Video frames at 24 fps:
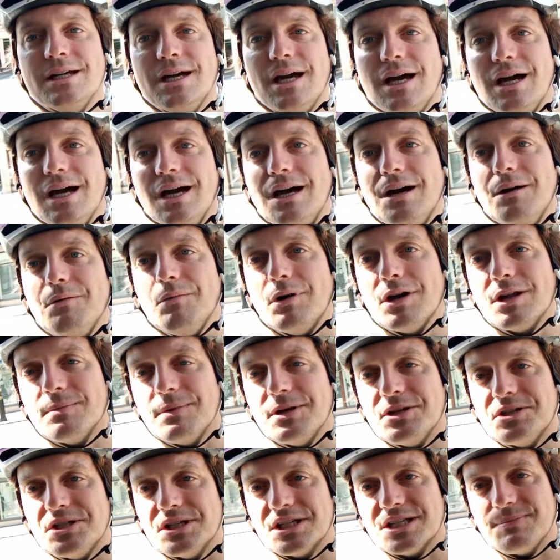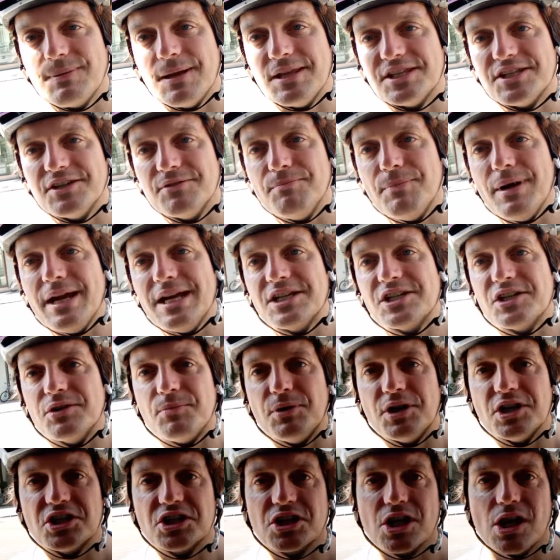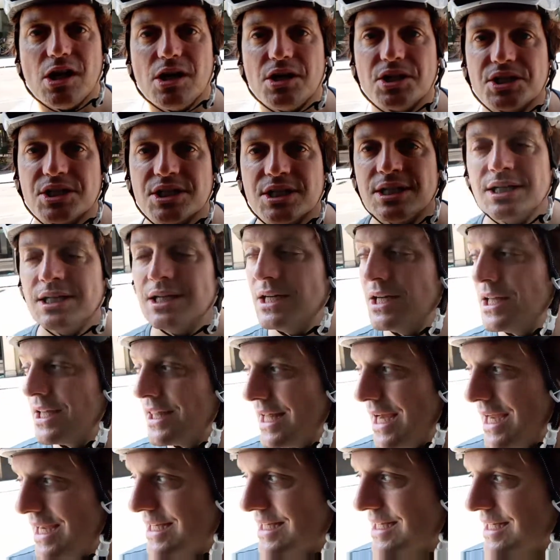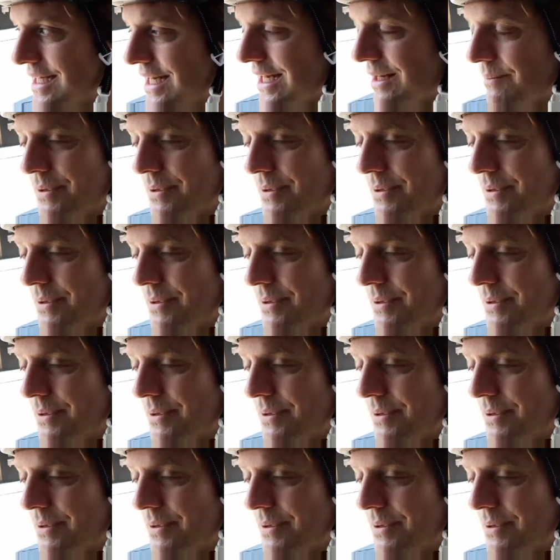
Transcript: uh, one of the most expensive makes of British cars. That is a little